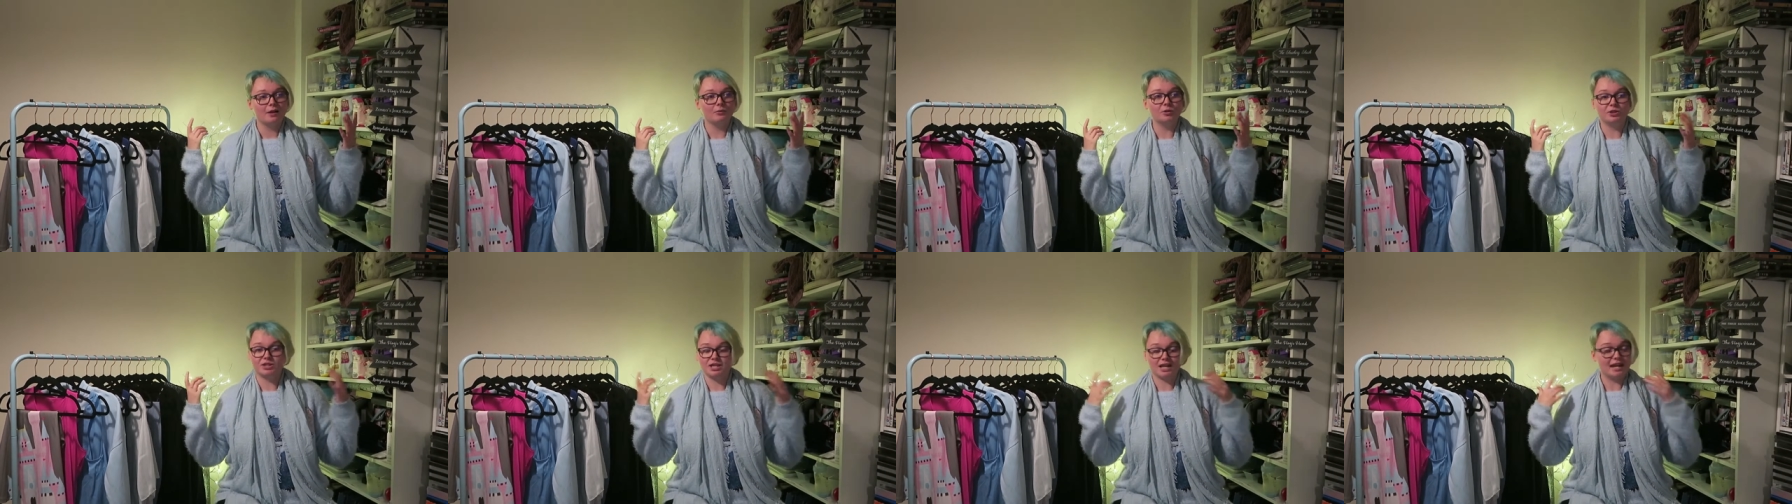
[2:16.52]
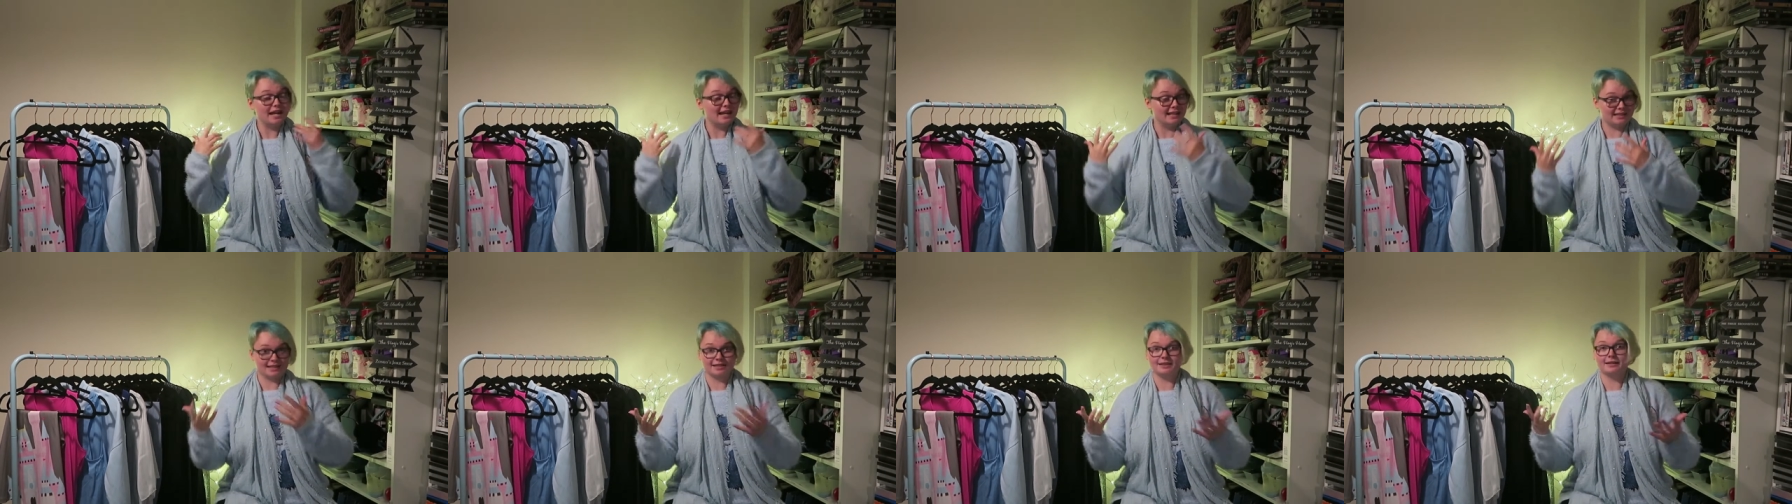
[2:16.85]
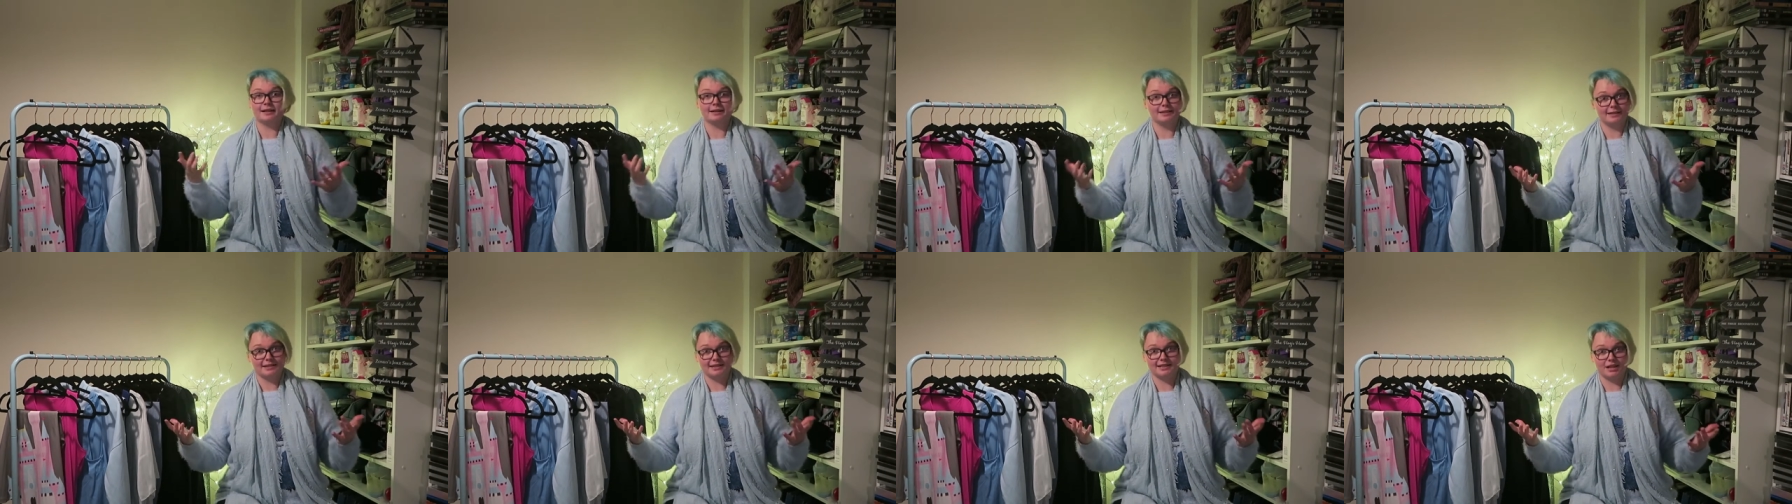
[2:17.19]
which isn't
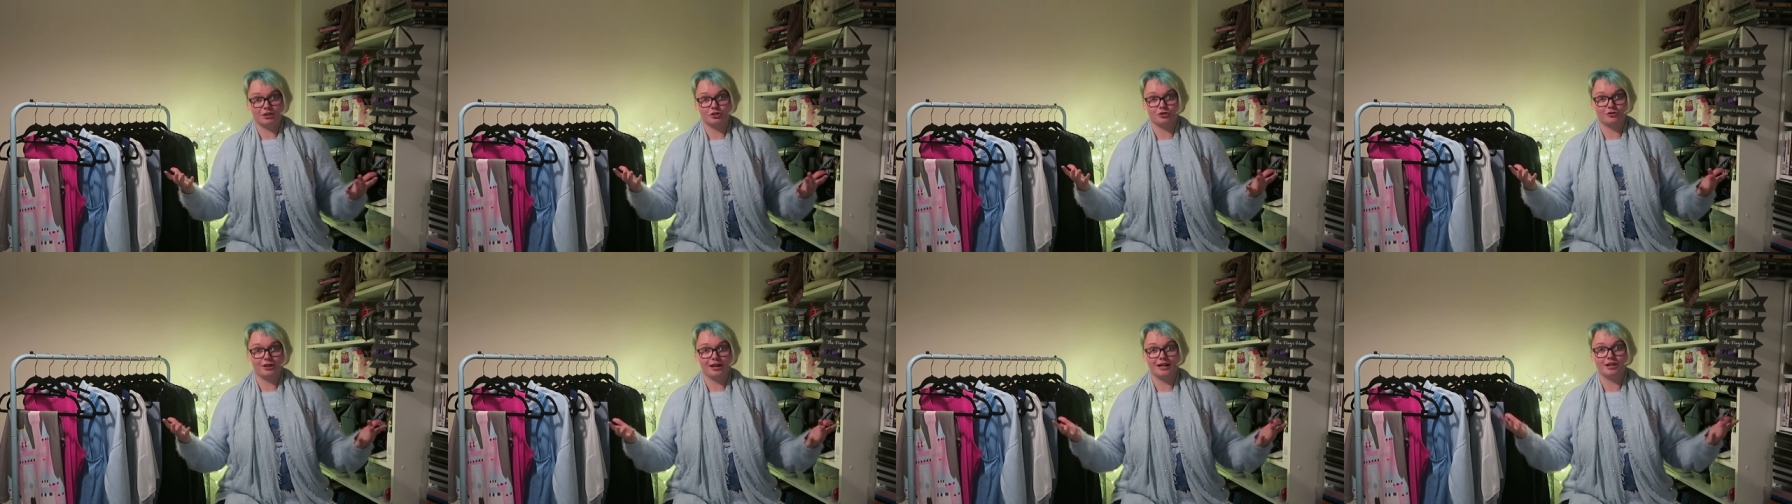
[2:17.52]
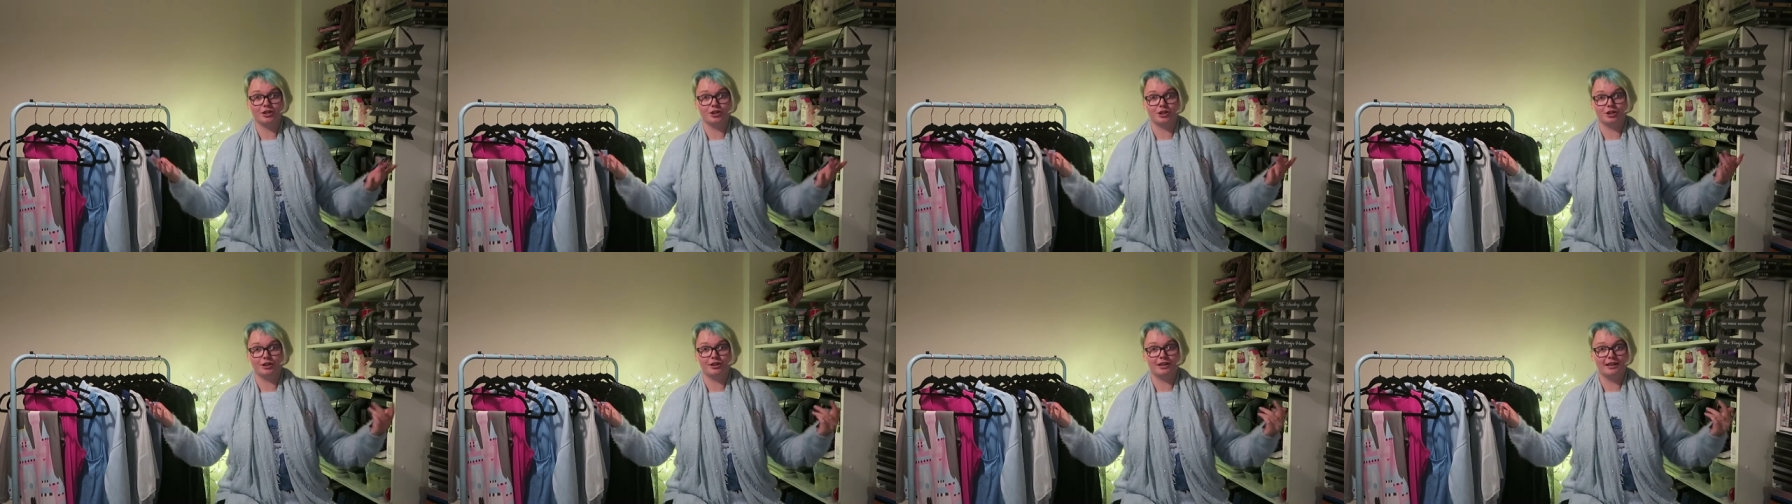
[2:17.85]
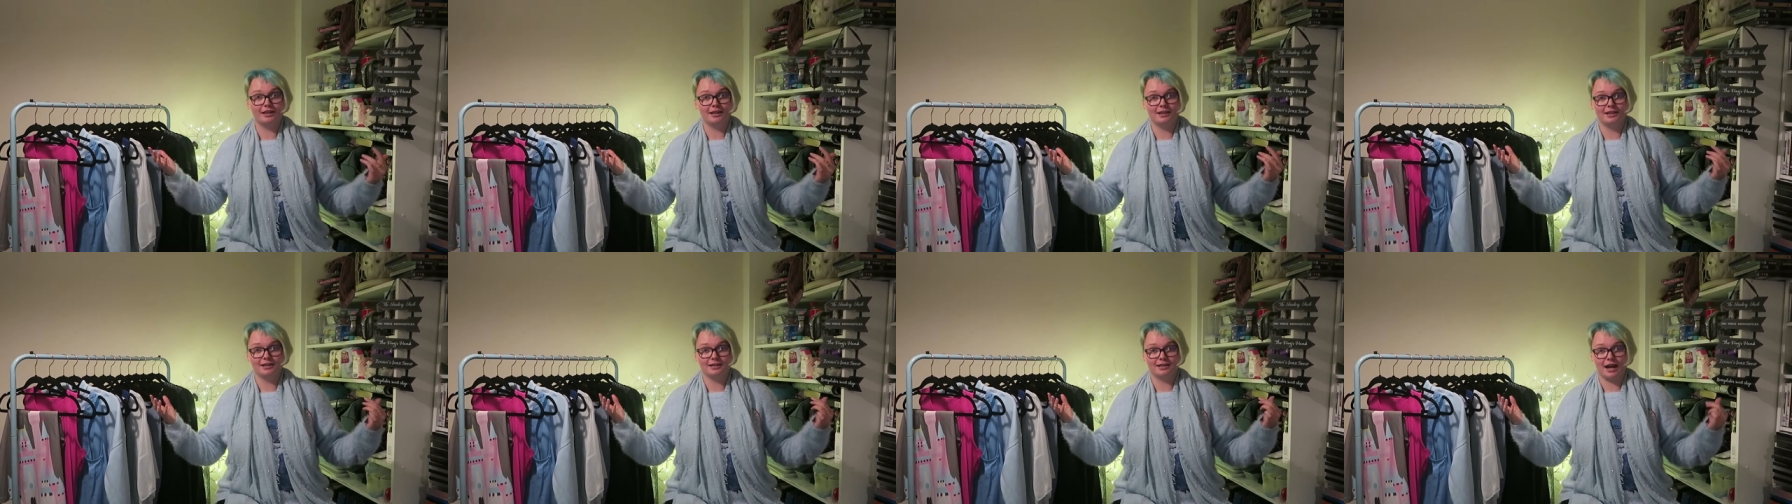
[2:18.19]
an exaggeration.
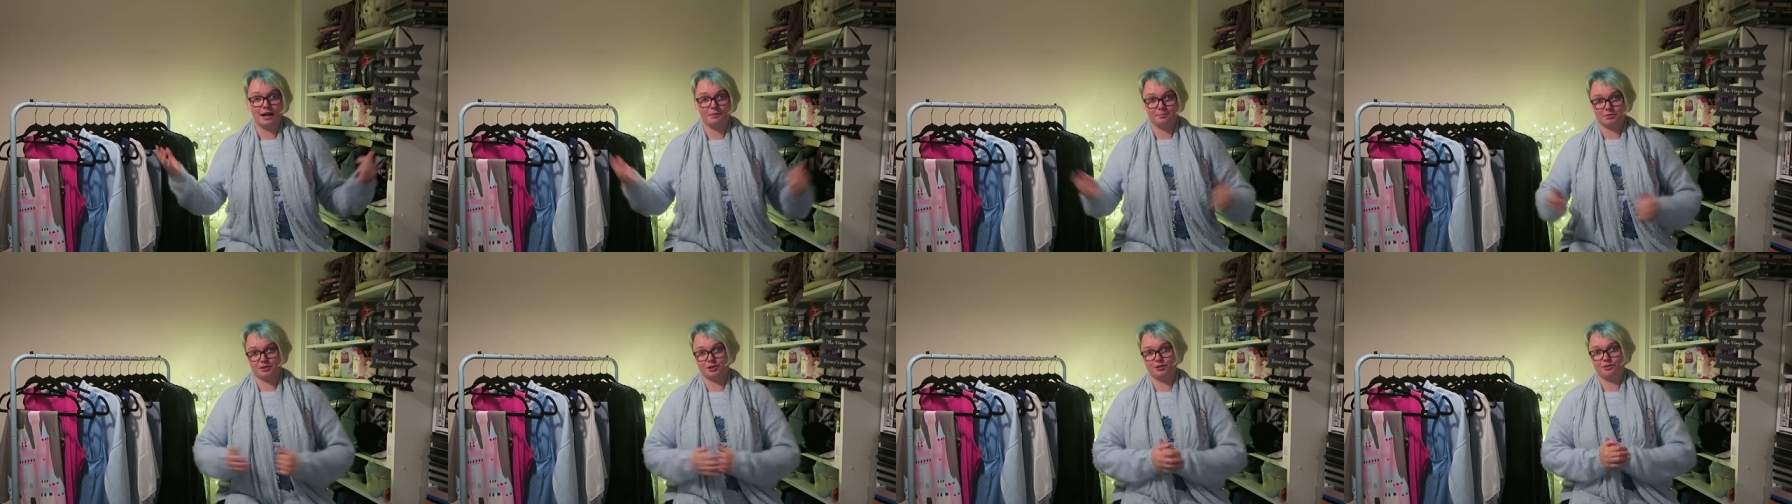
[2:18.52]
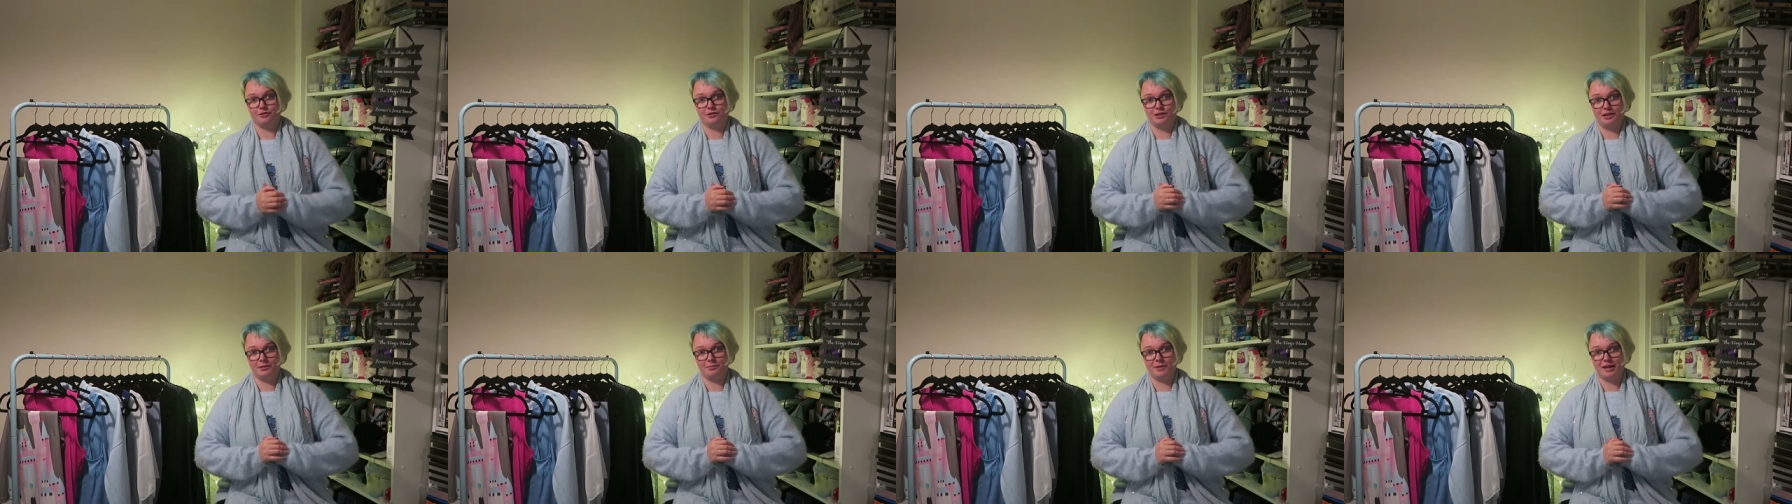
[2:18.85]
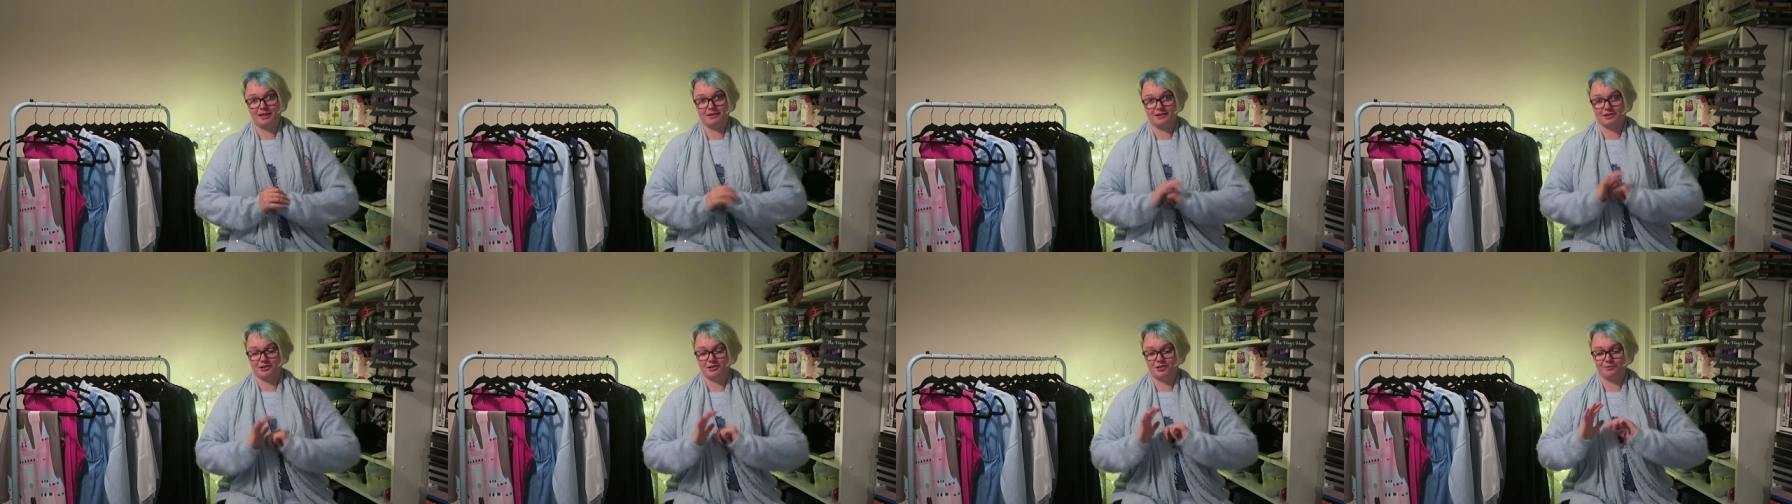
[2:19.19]
It is absolutely amazing,